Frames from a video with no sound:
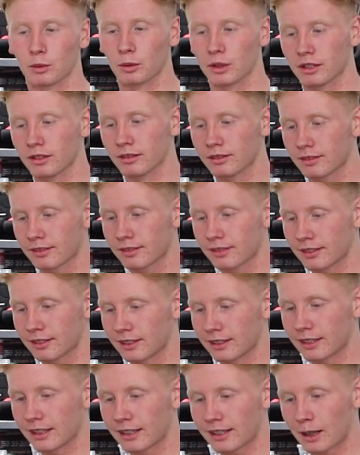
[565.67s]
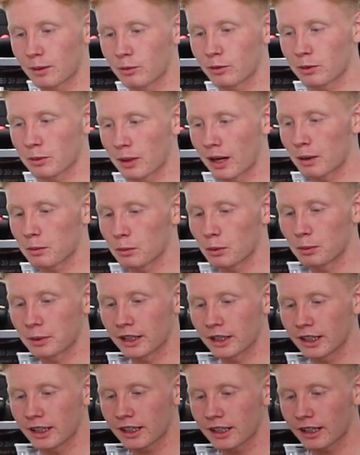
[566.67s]
well, it did come from a humble
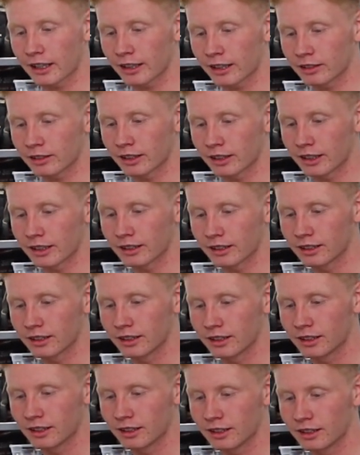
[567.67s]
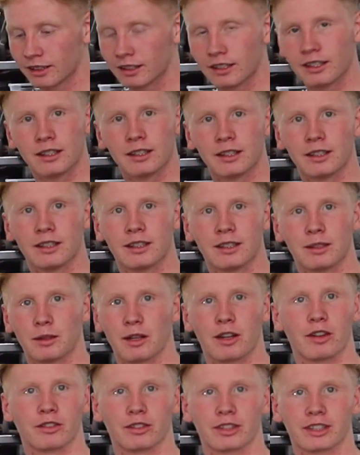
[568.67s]
beginning out in
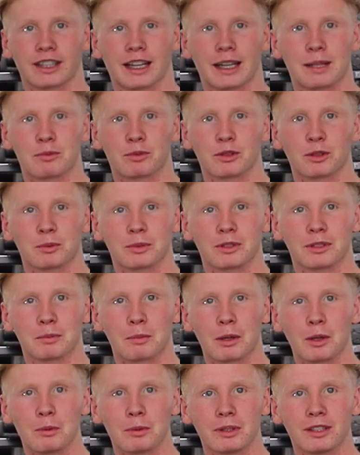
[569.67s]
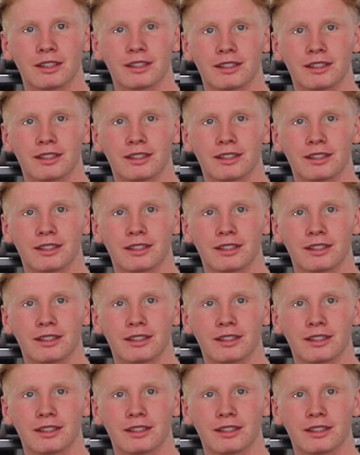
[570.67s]
wherever it came from. Was it Melbourne?